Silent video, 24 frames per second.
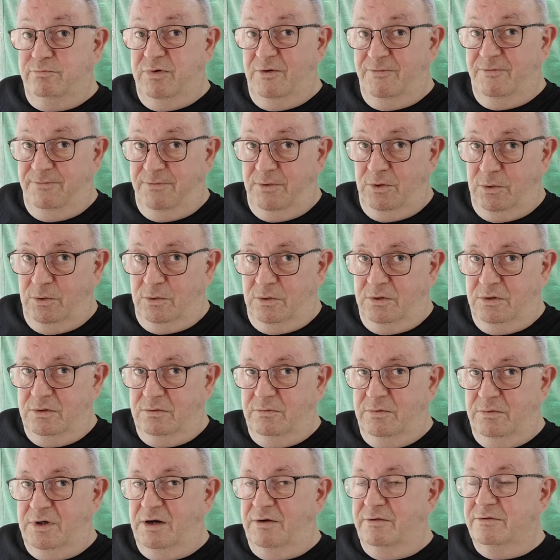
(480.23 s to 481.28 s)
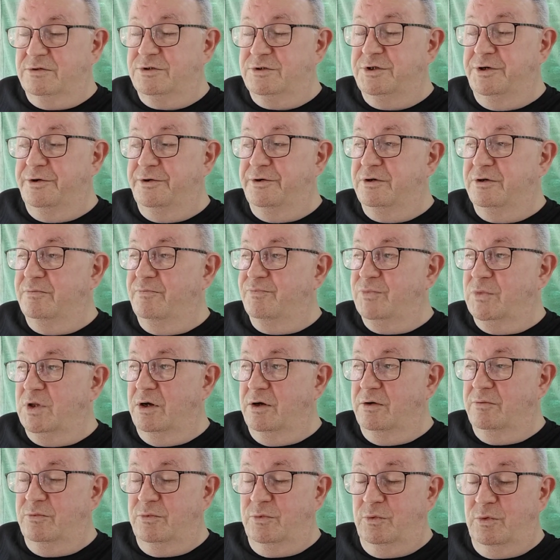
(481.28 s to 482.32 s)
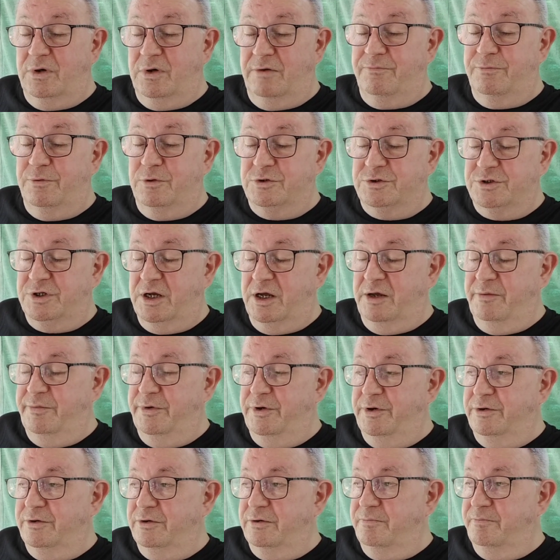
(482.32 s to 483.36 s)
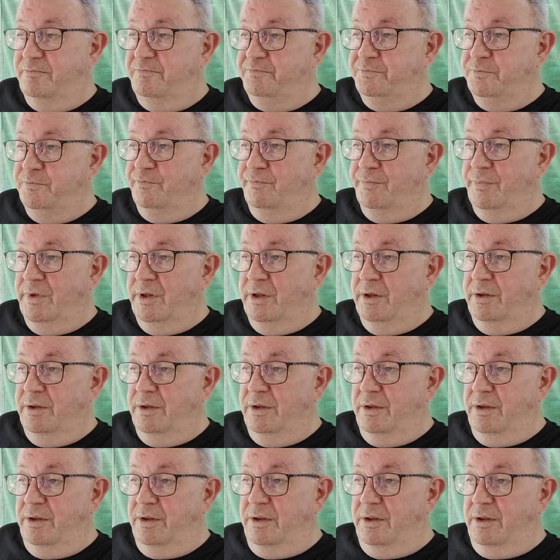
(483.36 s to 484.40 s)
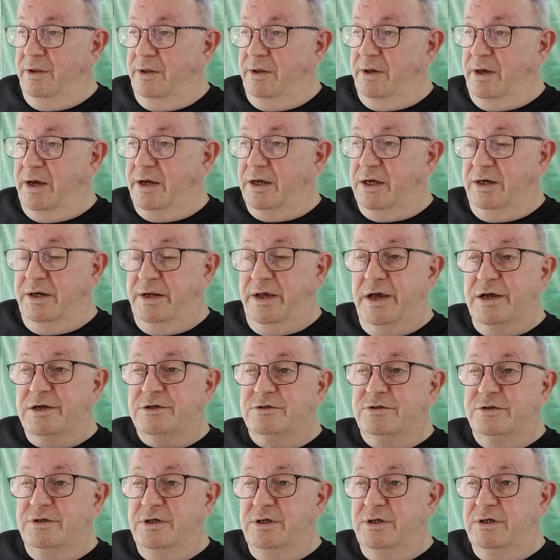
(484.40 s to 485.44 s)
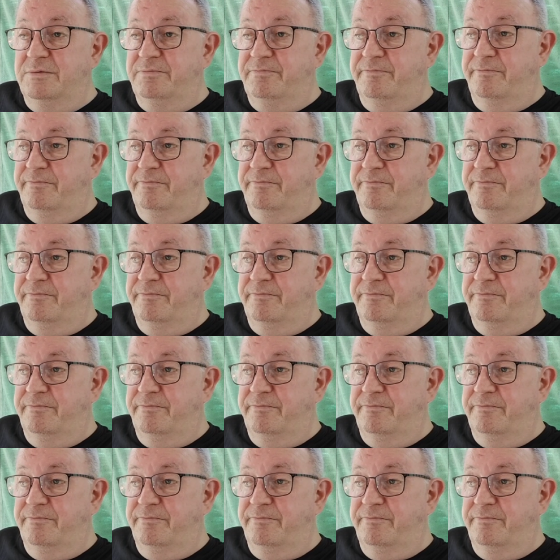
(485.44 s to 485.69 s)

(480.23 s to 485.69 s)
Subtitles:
before when I was here, when I first came here. I can actually